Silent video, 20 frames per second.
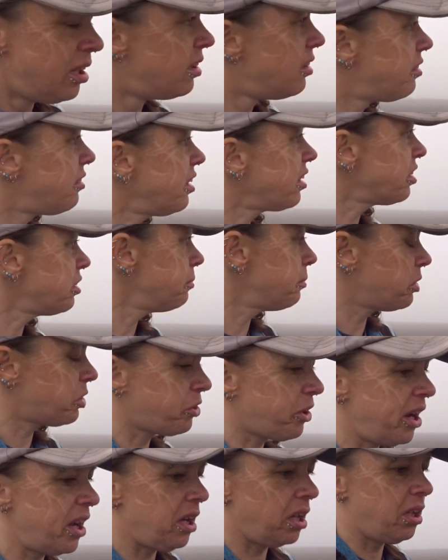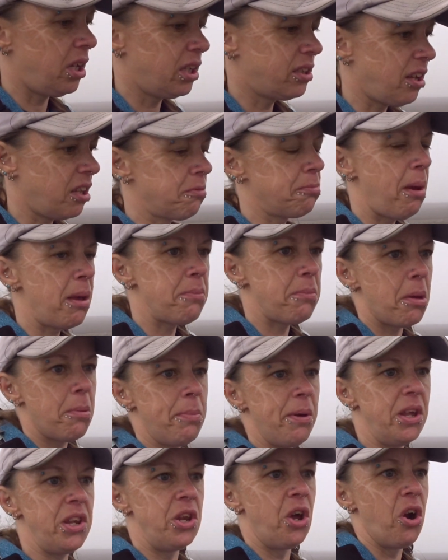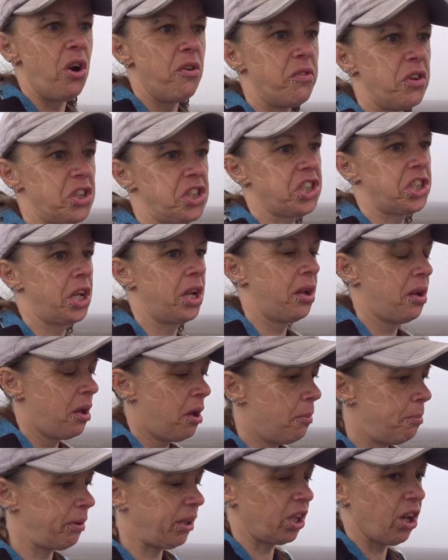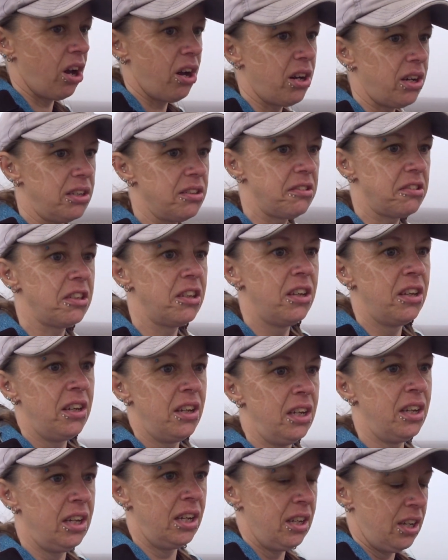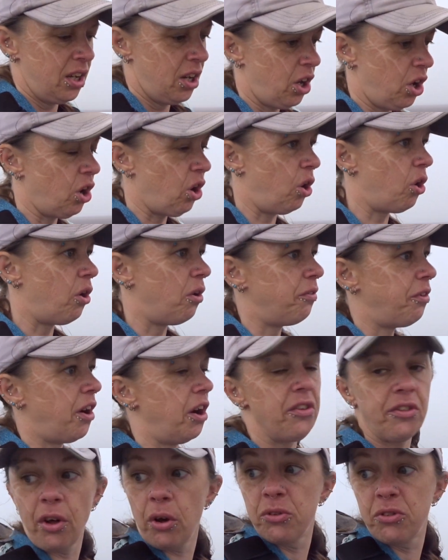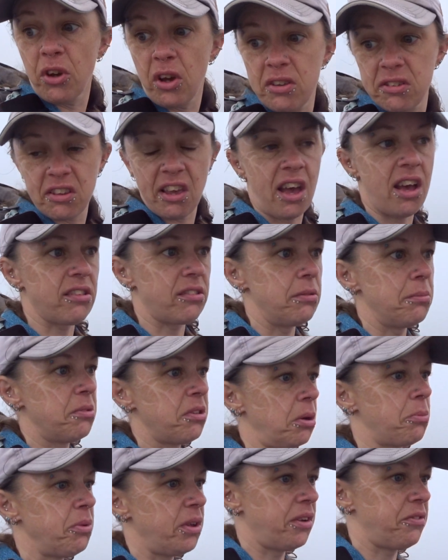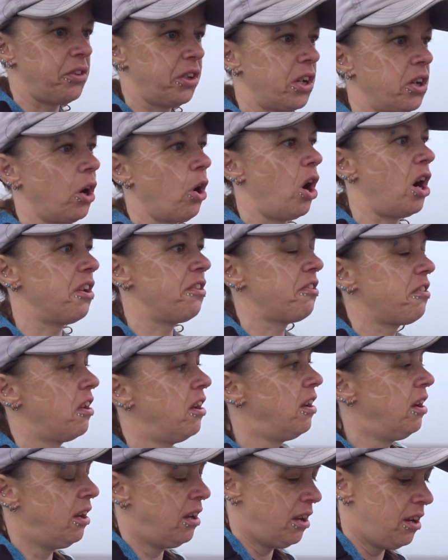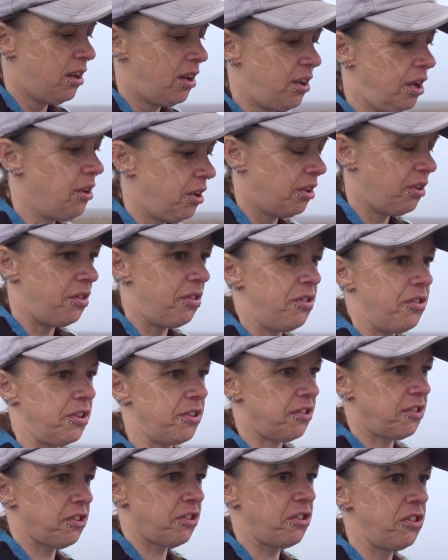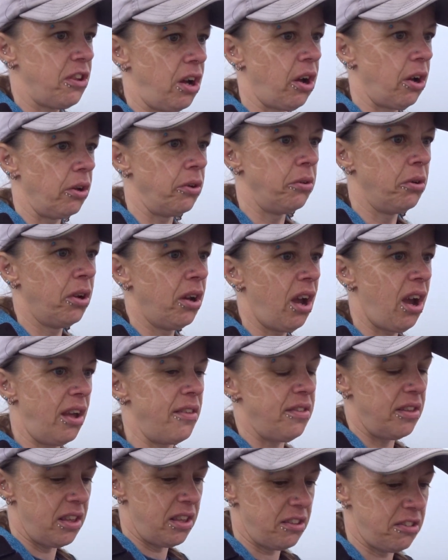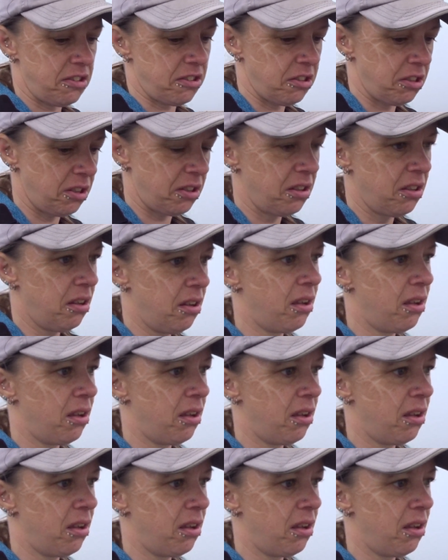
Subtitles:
This section of my trail does make me a bit nervous because of those ice chasms, and we have to cross this snow, and this